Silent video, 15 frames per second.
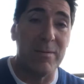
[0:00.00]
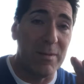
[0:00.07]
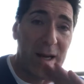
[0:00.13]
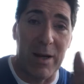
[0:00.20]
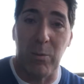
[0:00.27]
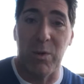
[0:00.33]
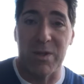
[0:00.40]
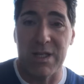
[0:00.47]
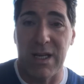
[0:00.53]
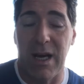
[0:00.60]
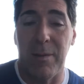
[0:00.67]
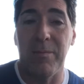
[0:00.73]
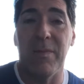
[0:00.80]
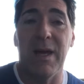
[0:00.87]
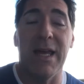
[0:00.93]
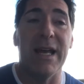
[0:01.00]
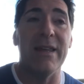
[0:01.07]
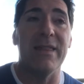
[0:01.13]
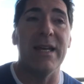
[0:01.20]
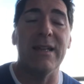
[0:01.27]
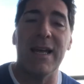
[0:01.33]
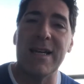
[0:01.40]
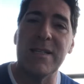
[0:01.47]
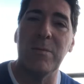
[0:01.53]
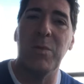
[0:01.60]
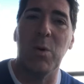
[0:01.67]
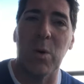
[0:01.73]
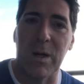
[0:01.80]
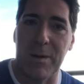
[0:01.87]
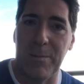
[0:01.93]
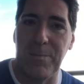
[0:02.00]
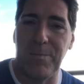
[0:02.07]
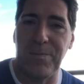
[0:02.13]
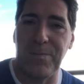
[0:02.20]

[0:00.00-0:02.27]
I won't stop. And I think that's important.